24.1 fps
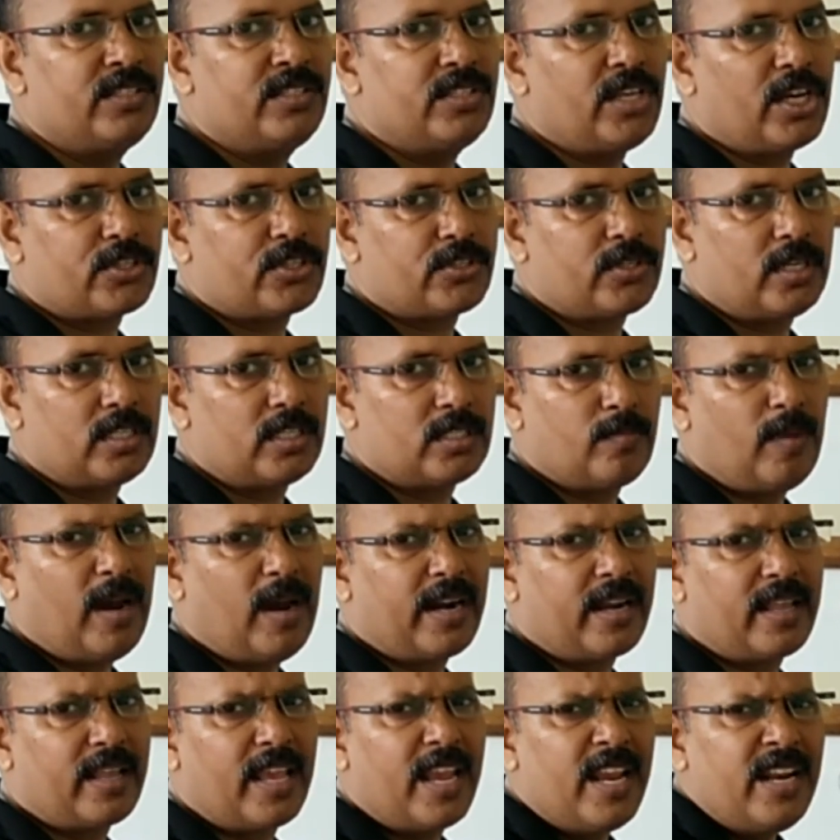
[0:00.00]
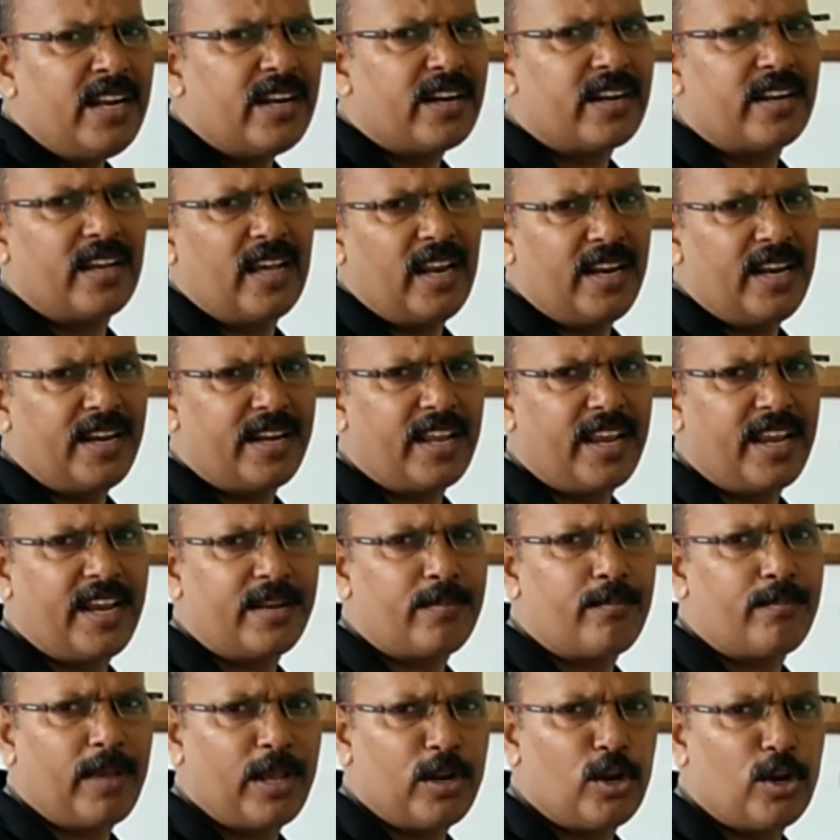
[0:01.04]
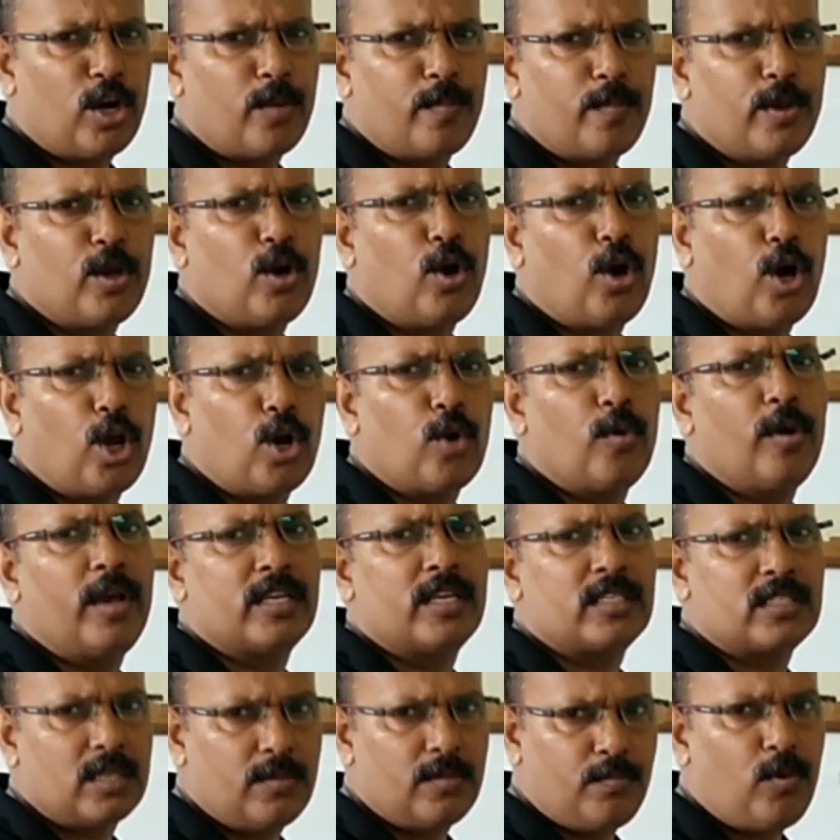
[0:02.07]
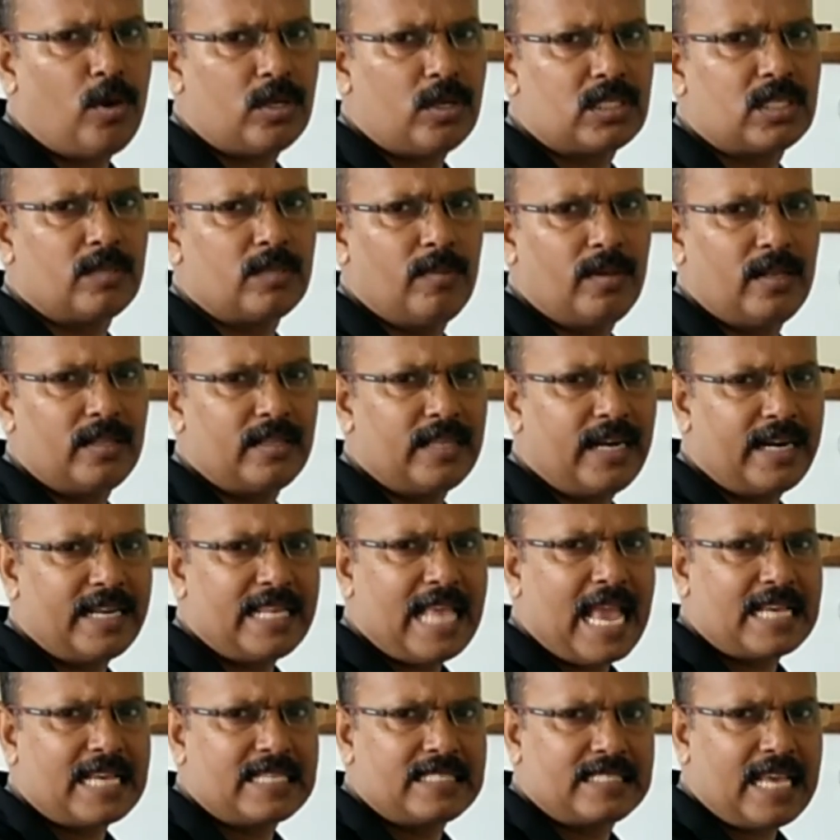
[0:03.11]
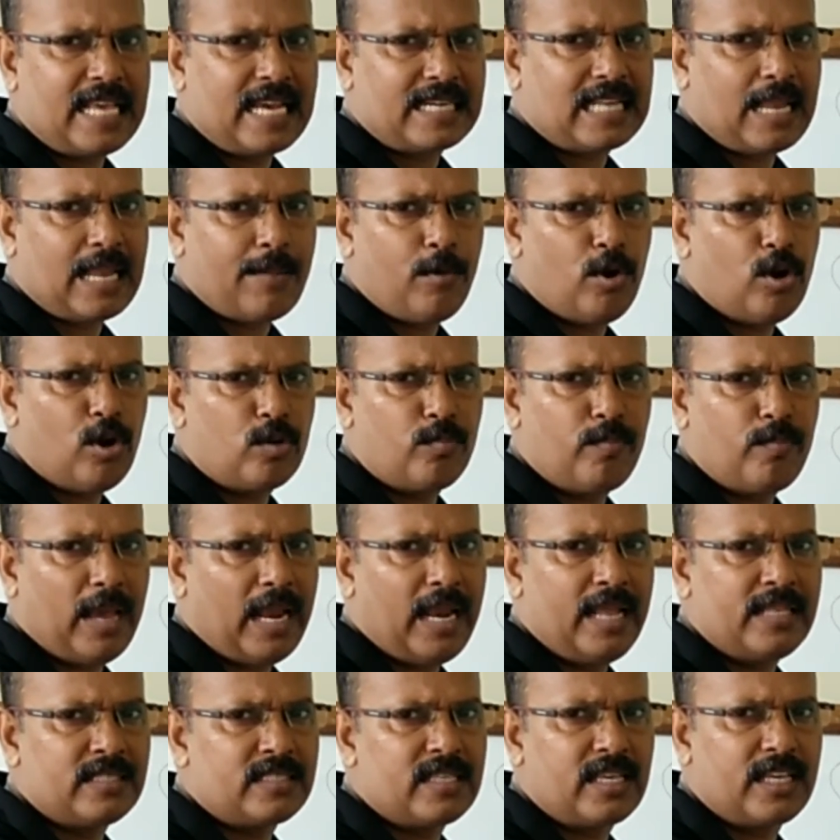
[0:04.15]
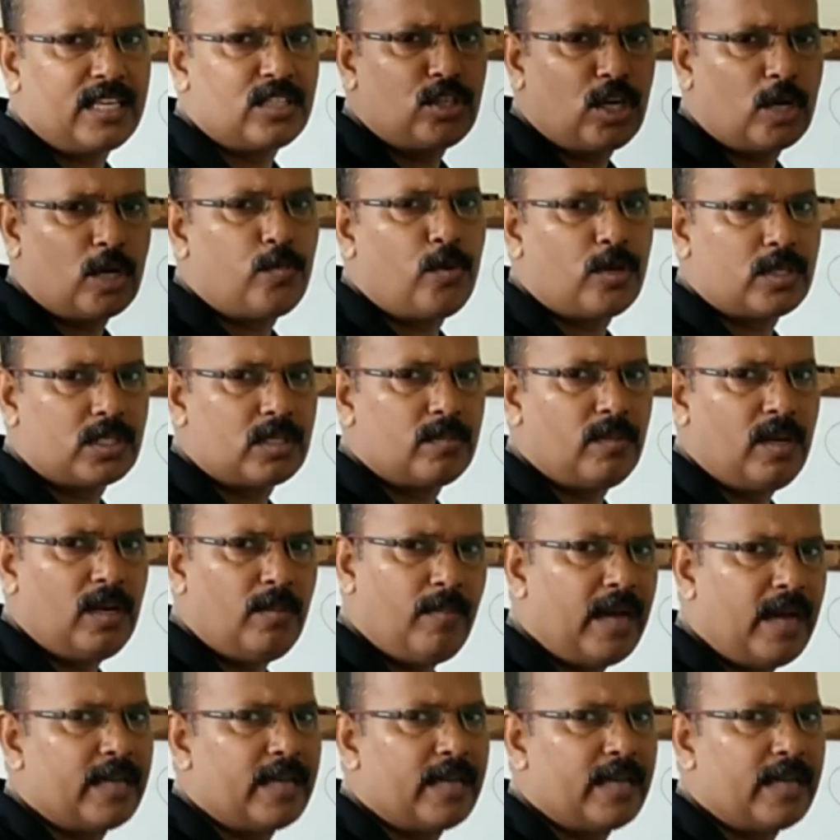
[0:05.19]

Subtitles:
injections, but in reality it may not be always possible. That exact amount balancing is not possible,